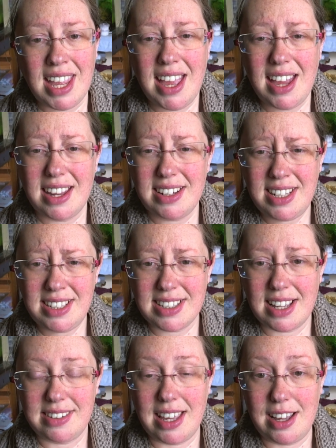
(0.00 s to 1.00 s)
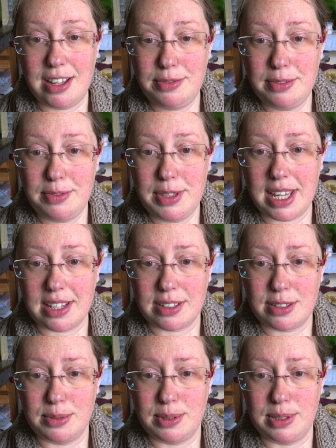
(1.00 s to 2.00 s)
I think that's half of the
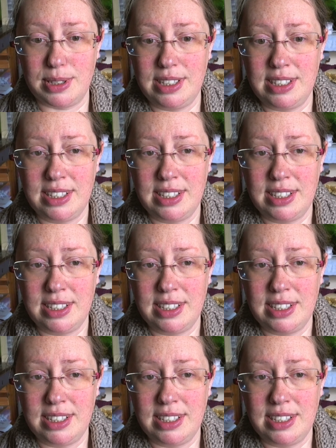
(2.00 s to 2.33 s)
actual